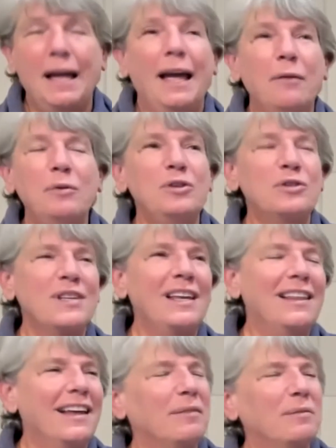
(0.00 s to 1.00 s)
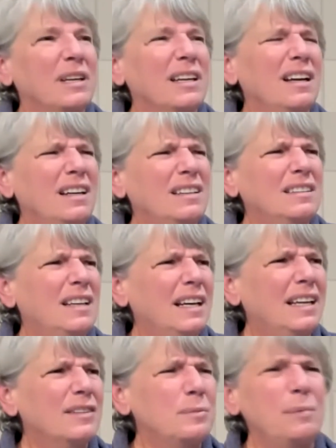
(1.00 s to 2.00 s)
And when you say that, I'm like, oh, I
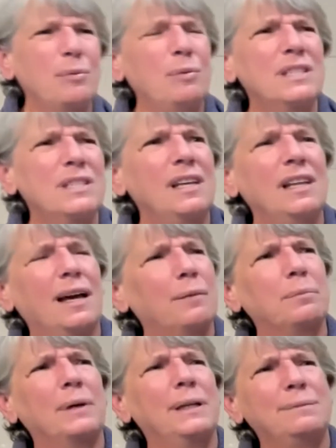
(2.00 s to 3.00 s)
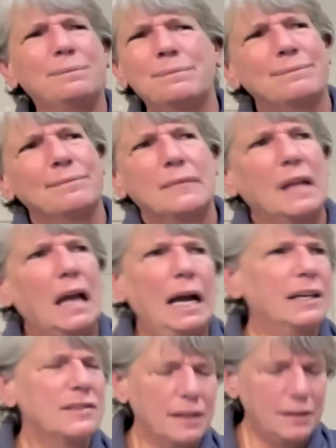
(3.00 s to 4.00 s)
guess people would say that, but
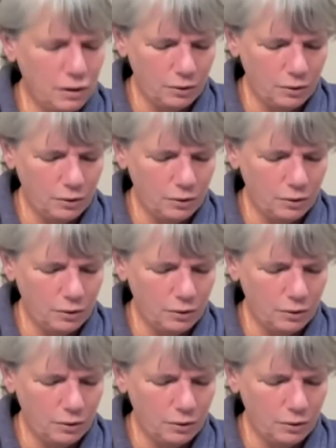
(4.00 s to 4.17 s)
I guess